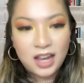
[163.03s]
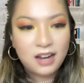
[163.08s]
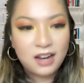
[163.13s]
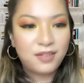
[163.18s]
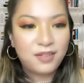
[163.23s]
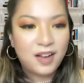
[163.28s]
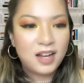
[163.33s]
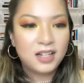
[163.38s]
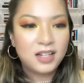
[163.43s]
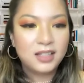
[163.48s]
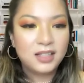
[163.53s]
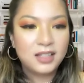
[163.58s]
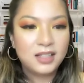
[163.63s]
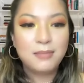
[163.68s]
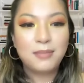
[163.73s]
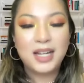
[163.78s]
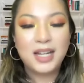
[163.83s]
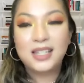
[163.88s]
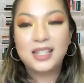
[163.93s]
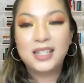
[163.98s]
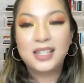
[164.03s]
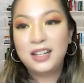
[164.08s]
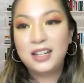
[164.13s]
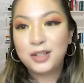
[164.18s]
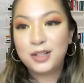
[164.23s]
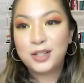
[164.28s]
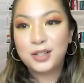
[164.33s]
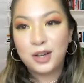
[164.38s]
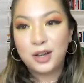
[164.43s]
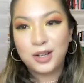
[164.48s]
And finally, my
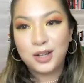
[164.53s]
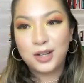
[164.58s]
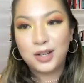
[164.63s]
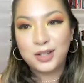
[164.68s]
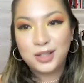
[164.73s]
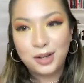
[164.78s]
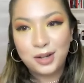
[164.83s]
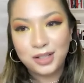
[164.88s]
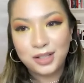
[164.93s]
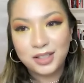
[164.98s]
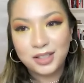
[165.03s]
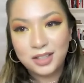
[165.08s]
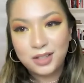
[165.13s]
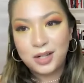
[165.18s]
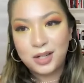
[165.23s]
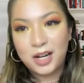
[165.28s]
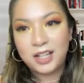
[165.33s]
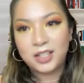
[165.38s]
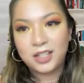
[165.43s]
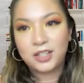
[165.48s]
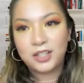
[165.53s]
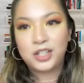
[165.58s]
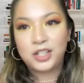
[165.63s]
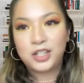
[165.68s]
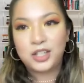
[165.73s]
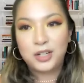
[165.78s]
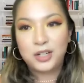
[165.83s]
secret sauce to content strategy,